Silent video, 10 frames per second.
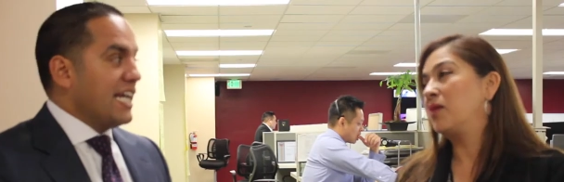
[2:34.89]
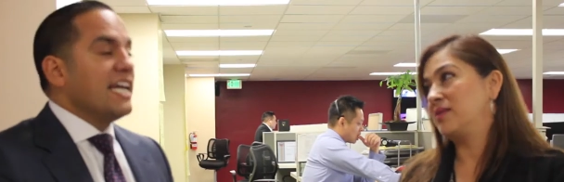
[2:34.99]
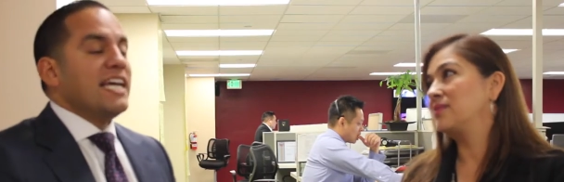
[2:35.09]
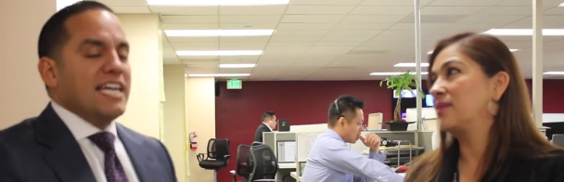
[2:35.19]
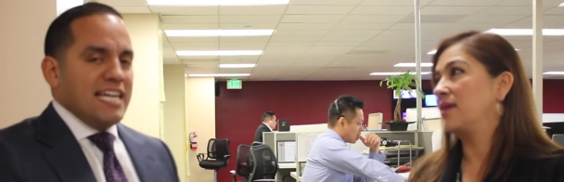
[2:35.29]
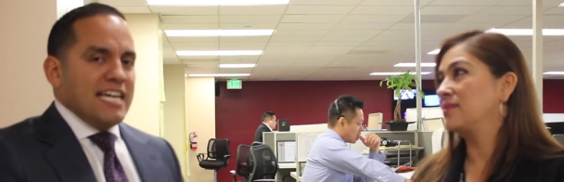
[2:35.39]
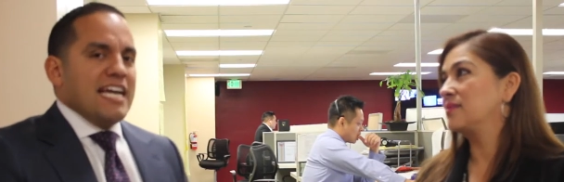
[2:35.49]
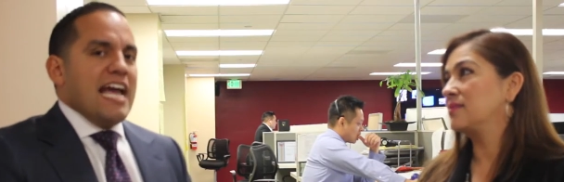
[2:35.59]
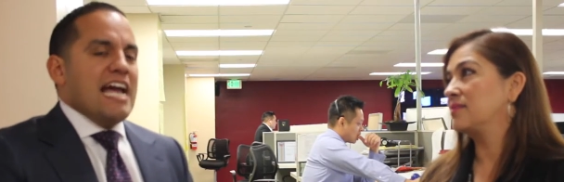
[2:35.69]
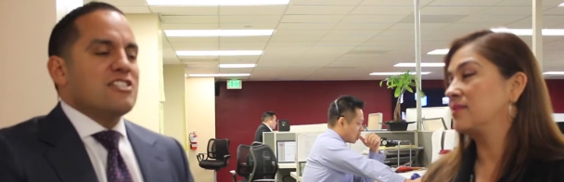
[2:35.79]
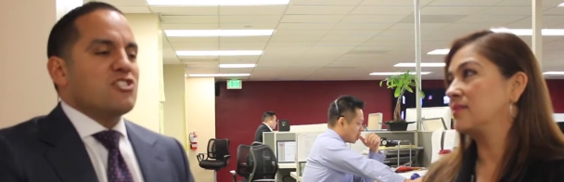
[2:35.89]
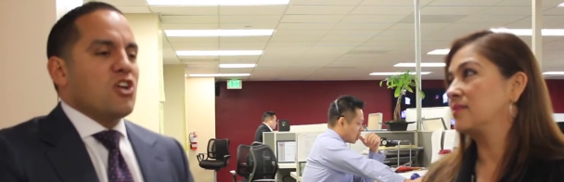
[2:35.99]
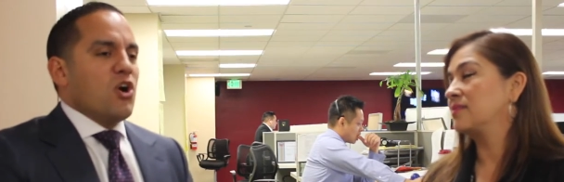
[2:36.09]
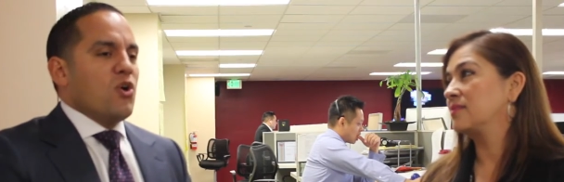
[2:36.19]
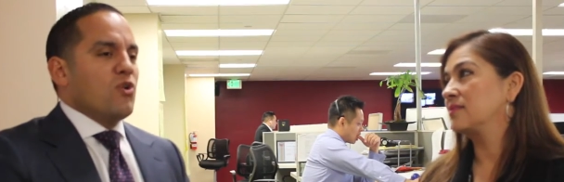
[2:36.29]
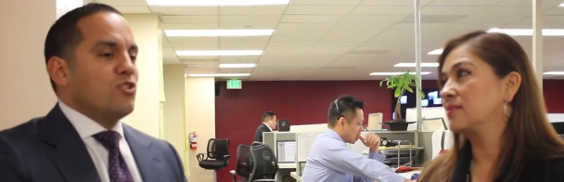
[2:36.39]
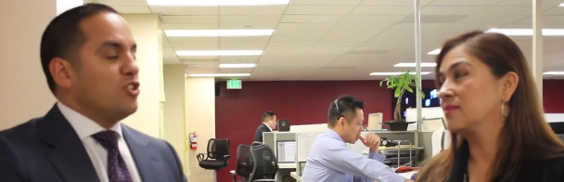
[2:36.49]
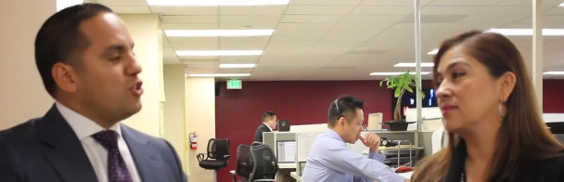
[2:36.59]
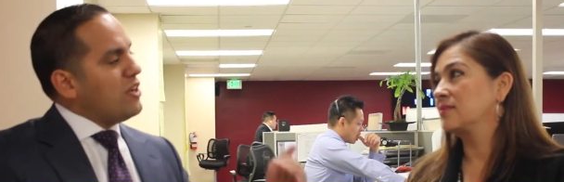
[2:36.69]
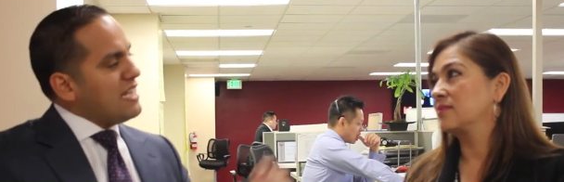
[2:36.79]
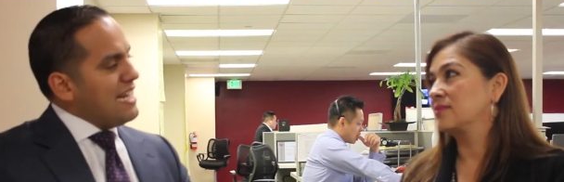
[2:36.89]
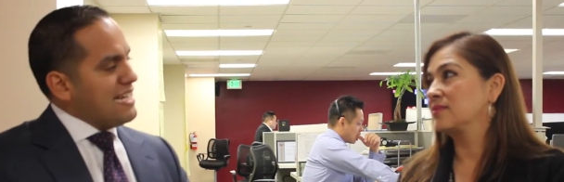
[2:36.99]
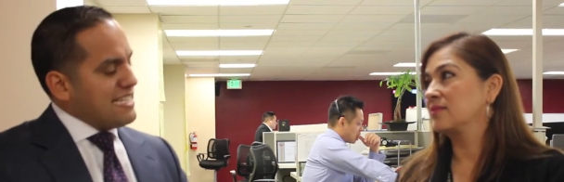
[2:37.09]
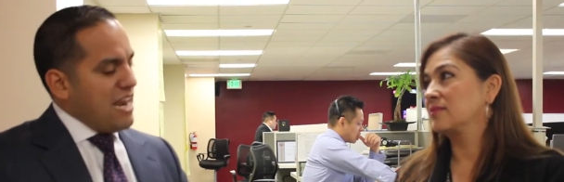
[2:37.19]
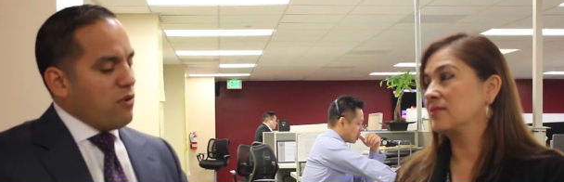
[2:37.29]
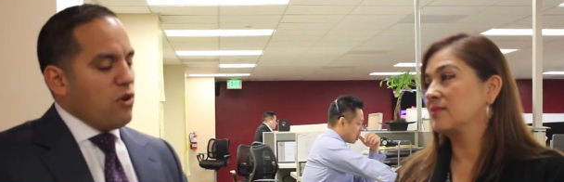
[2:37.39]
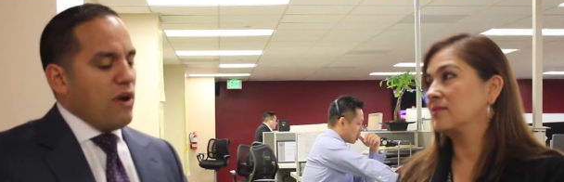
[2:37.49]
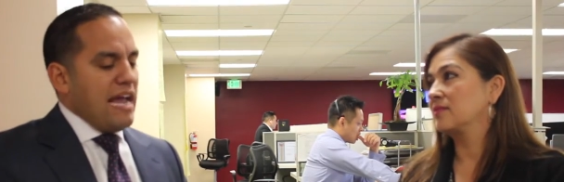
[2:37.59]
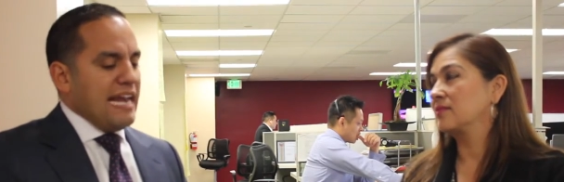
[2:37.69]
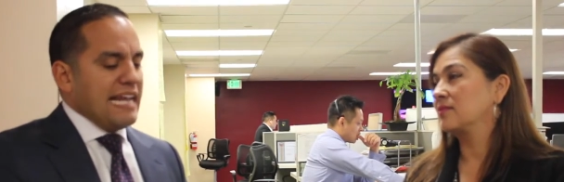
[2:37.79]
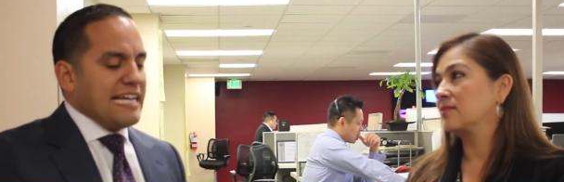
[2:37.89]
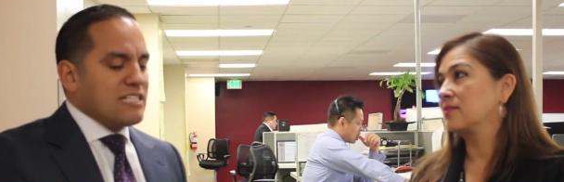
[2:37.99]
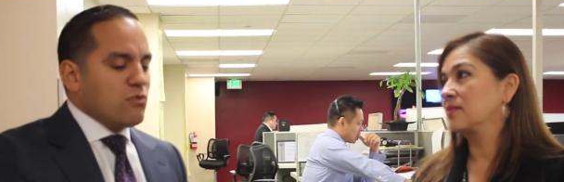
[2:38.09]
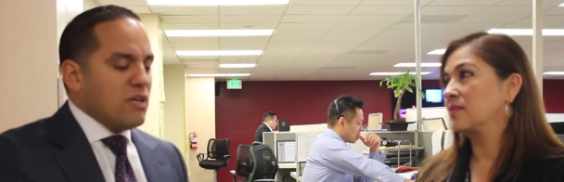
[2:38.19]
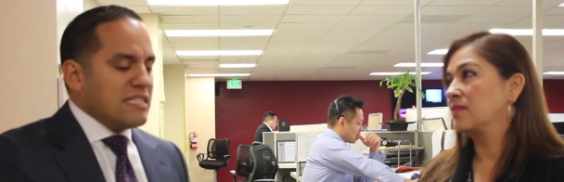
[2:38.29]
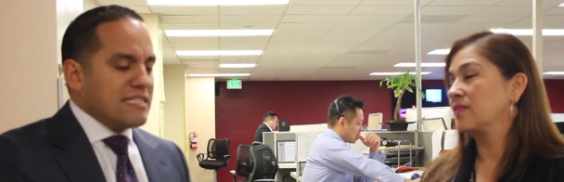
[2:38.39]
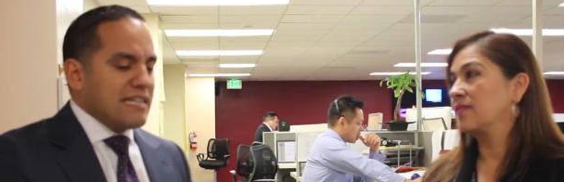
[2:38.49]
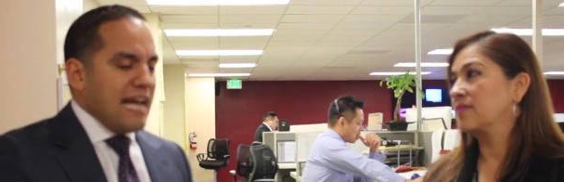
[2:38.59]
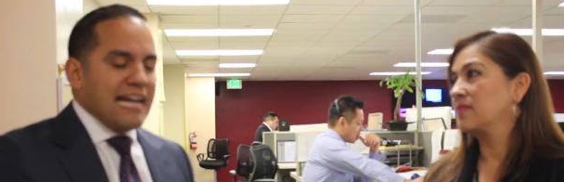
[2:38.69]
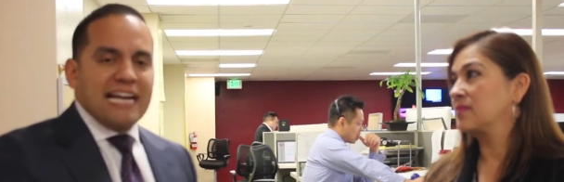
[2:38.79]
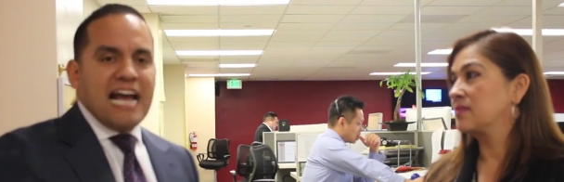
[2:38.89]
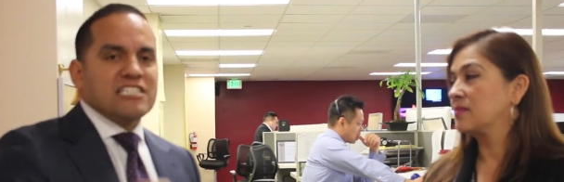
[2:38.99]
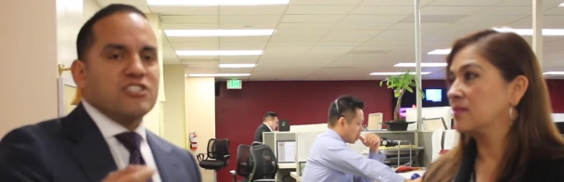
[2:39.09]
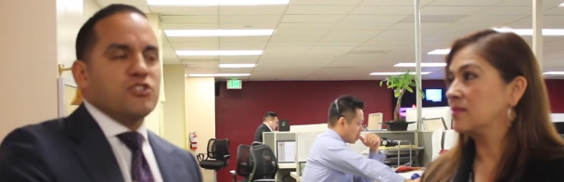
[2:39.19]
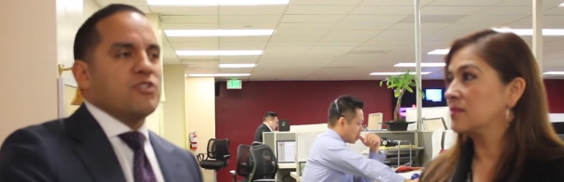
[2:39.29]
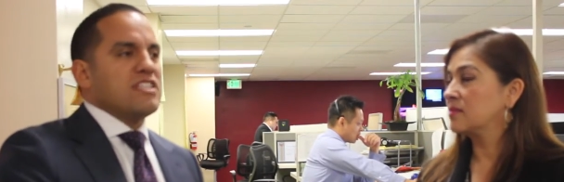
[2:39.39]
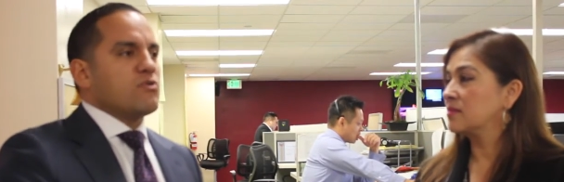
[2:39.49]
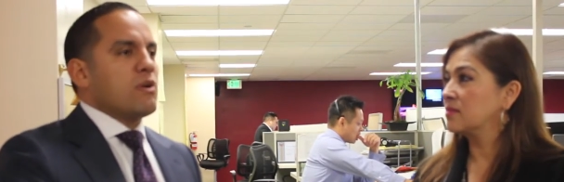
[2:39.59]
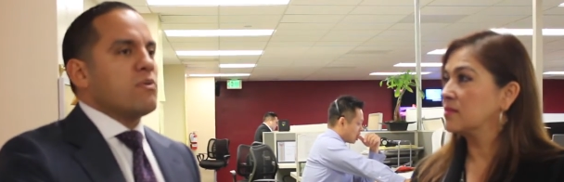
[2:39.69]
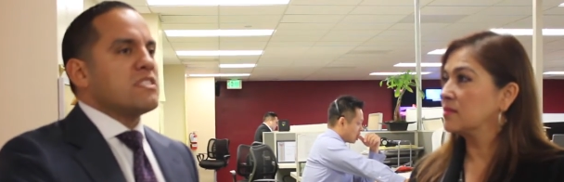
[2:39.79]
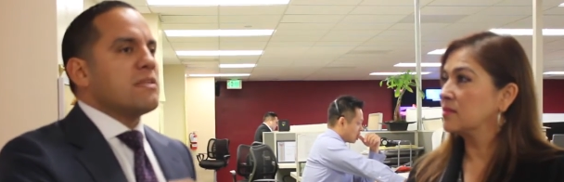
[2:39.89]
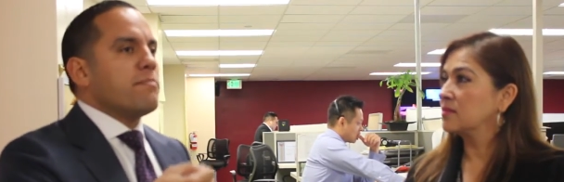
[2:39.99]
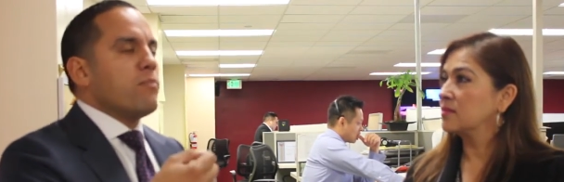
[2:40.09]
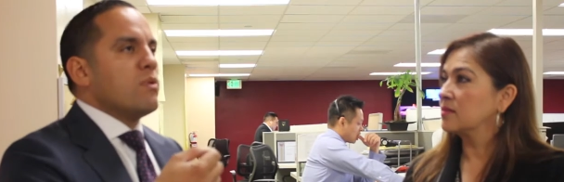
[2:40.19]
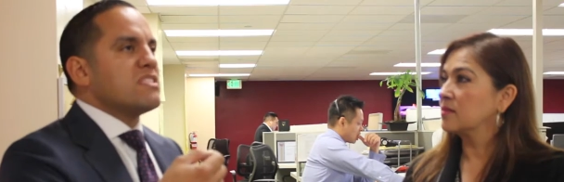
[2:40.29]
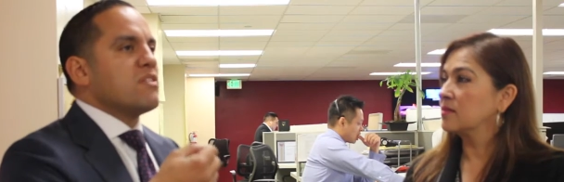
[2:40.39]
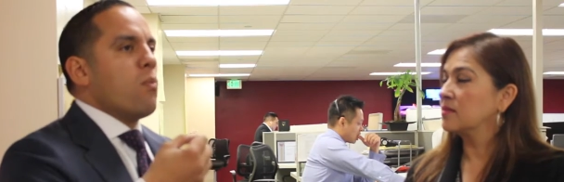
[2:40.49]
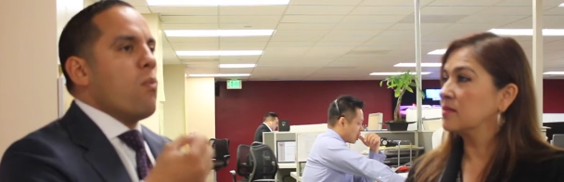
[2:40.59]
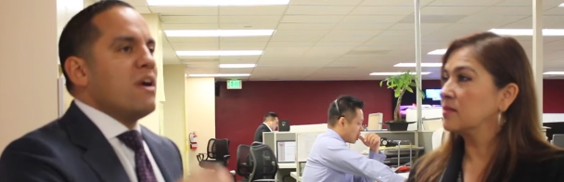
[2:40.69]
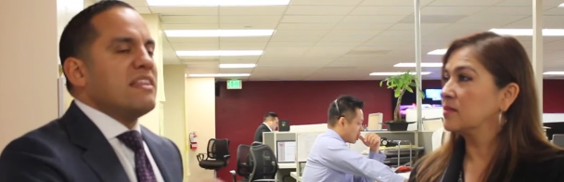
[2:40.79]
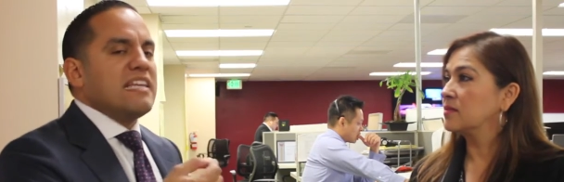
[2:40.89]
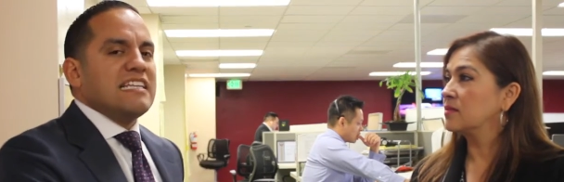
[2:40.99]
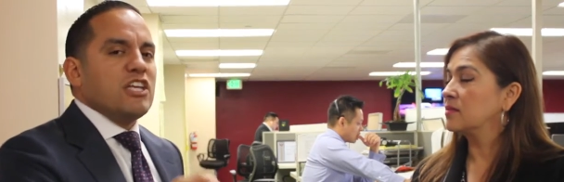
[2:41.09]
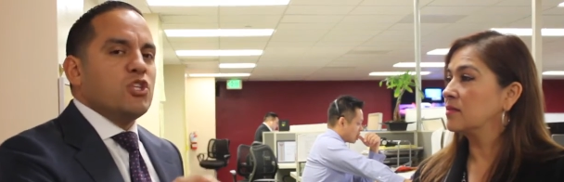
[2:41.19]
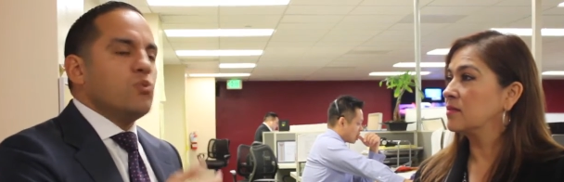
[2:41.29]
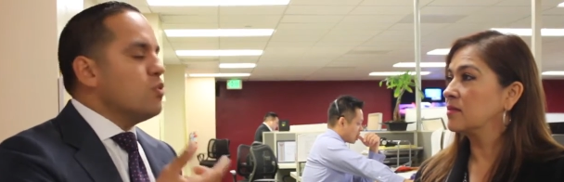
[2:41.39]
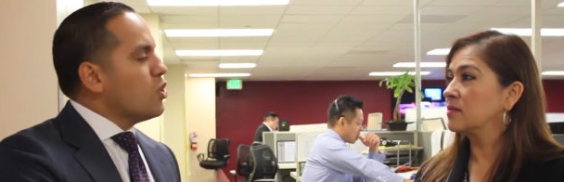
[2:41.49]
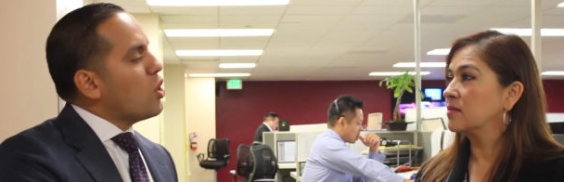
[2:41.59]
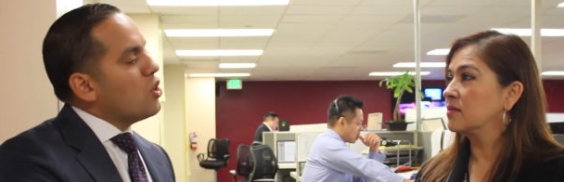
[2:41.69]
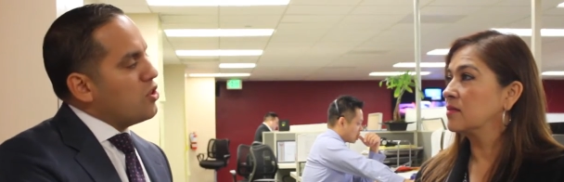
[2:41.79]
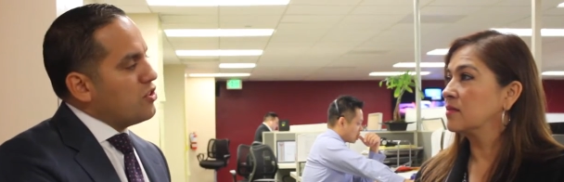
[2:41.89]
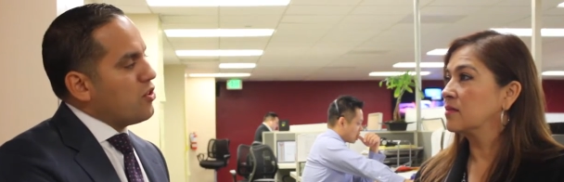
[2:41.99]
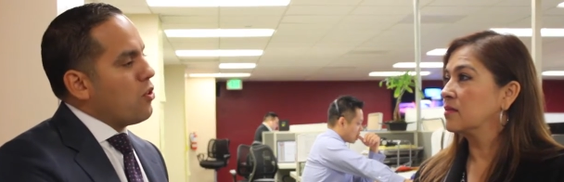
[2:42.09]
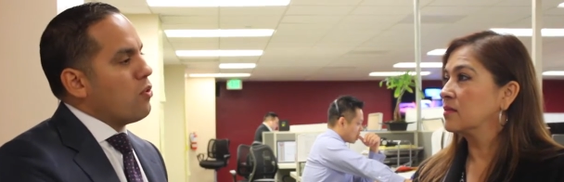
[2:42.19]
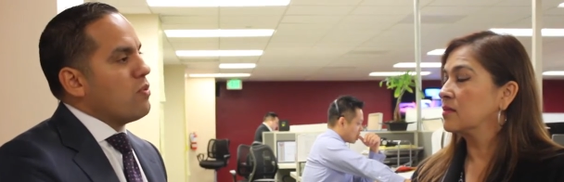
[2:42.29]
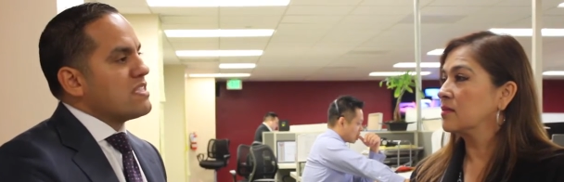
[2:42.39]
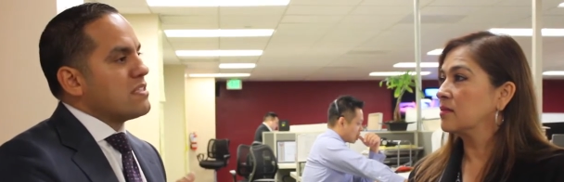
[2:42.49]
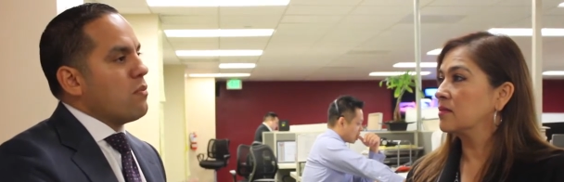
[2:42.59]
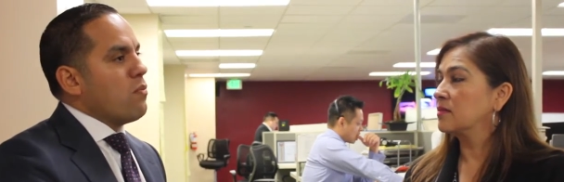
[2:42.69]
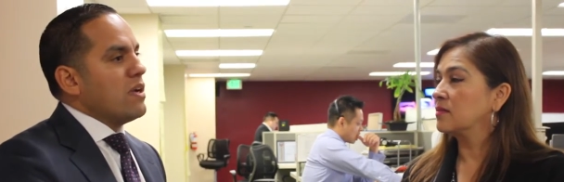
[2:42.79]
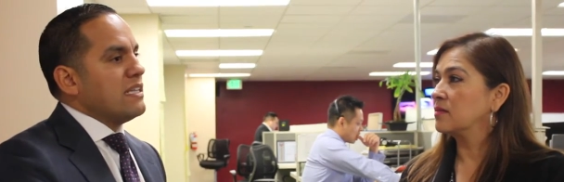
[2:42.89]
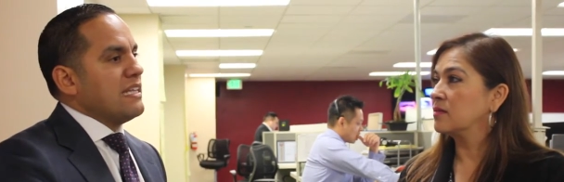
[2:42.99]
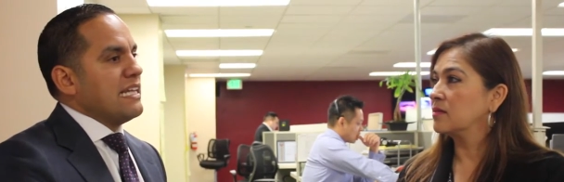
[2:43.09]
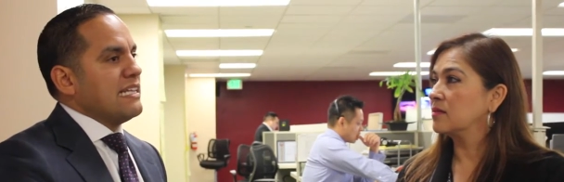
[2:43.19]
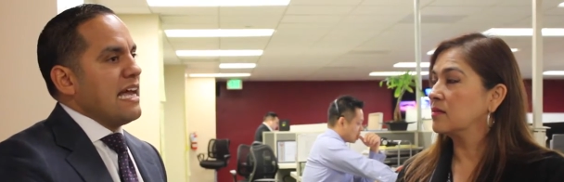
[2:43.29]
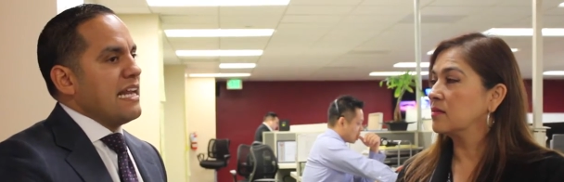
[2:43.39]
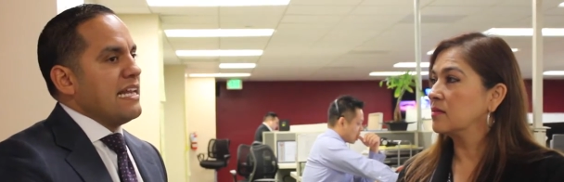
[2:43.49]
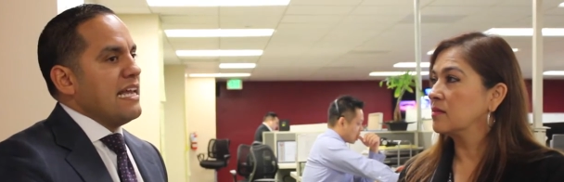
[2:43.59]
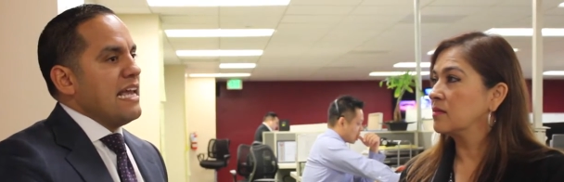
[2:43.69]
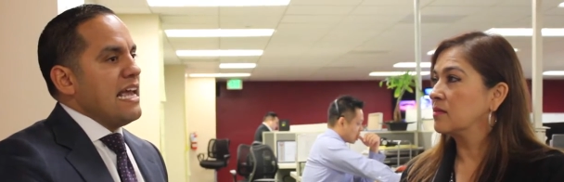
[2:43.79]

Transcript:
Speaker 1: was, yes. And so you joined the Intero, and I guess what's I gotta ask it to you this way: what's the what's the one thing that you learned, or what's the one thing that